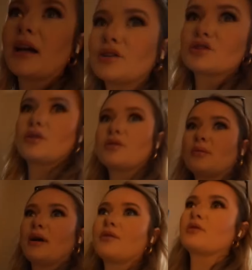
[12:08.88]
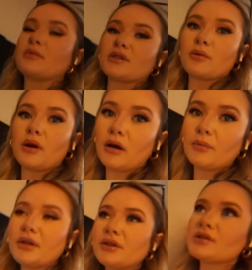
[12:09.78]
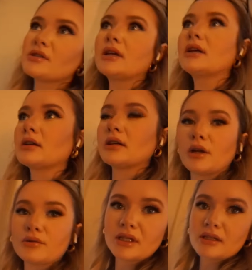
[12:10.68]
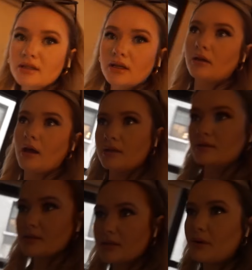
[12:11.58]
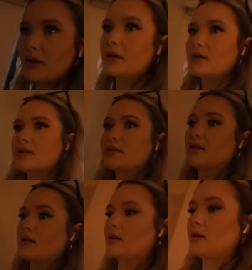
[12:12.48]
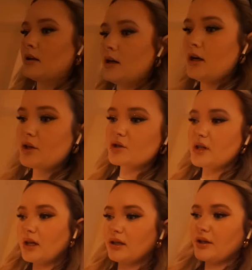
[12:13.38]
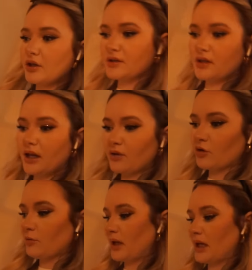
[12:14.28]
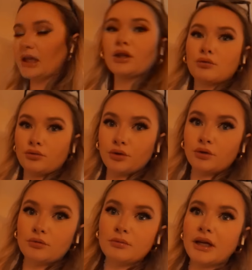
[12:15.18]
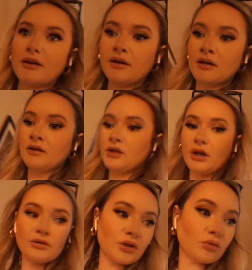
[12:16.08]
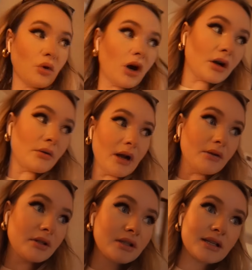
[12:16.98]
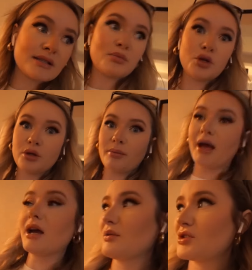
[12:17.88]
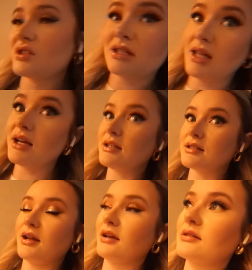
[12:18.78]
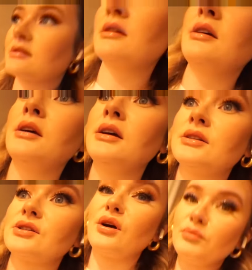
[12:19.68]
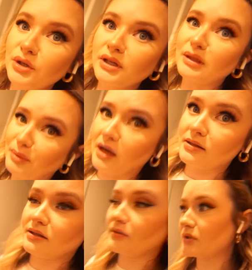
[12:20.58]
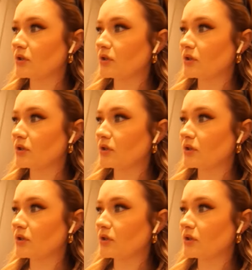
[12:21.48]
I can show you the bathroom as well, but there's like, you know, decent closet space, and there is a lot of room in the room, like, you know, to walk around and things and put your bag, which is, that is nice. So I'm looking at the positives